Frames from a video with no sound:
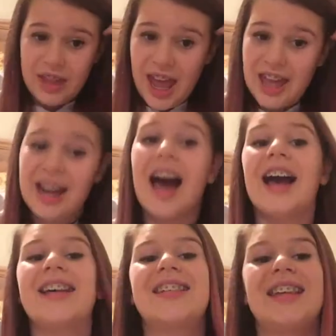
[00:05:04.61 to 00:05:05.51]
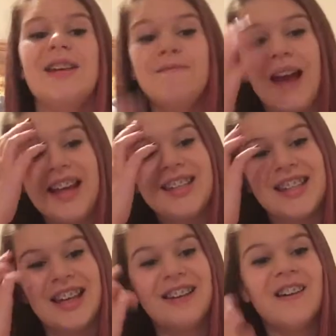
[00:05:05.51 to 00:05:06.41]
Then I see
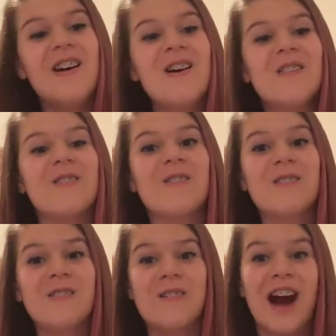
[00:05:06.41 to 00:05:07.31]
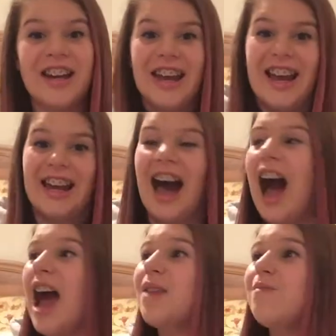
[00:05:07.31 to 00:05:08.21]
Mason running.
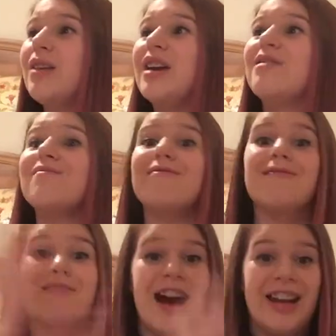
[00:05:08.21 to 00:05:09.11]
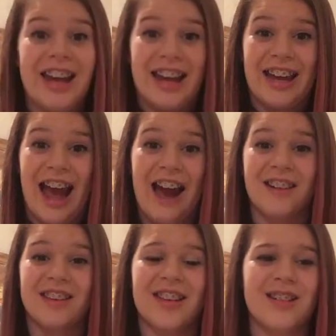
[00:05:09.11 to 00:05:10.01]
I mean running
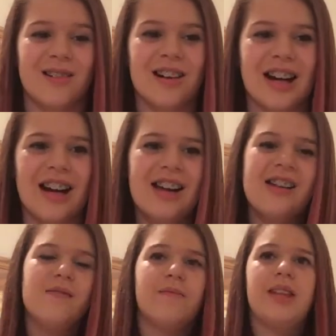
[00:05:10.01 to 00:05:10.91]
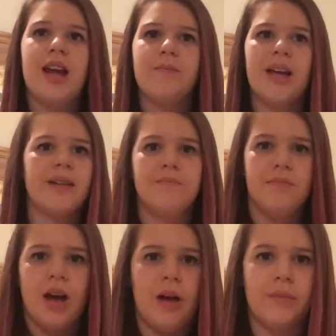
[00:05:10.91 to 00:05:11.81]
out of the door. And I'm
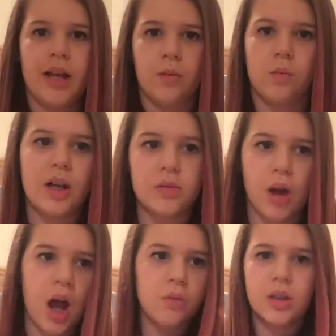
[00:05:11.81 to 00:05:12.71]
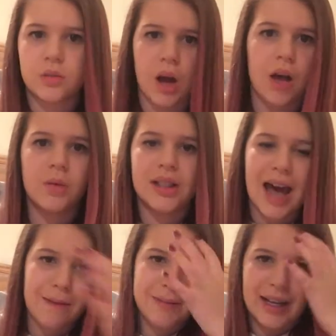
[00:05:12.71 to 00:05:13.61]
like, what's wrong? What's wrong? What's
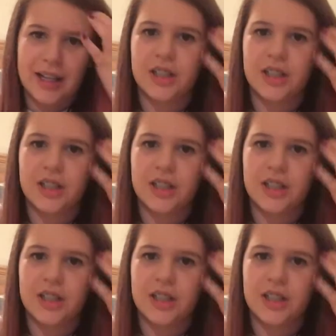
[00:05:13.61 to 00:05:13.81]
happening?